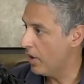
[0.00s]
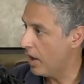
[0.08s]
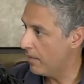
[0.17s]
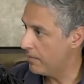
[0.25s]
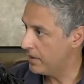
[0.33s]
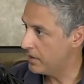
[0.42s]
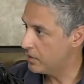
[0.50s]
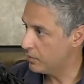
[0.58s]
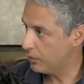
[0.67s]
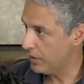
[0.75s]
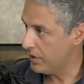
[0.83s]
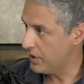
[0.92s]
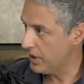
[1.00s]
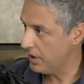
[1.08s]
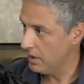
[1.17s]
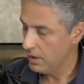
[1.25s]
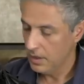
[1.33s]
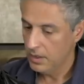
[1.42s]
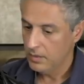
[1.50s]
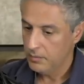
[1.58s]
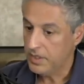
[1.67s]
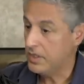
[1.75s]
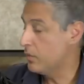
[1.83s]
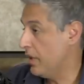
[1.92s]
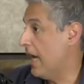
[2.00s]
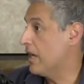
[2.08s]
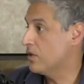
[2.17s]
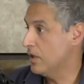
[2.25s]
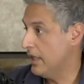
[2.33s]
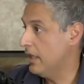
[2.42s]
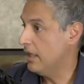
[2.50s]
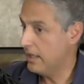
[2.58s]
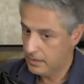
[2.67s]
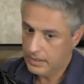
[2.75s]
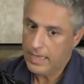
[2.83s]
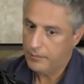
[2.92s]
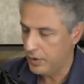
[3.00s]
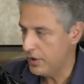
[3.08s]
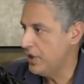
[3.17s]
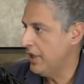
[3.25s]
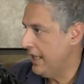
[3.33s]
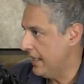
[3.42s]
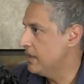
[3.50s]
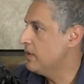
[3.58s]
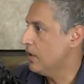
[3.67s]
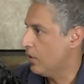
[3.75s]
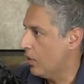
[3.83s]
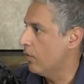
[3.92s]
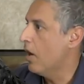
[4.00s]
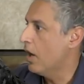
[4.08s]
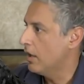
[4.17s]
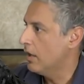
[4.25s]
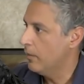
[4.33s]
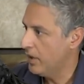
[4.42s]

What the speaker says: Muhammad's preaching, because that preaching is the Quran,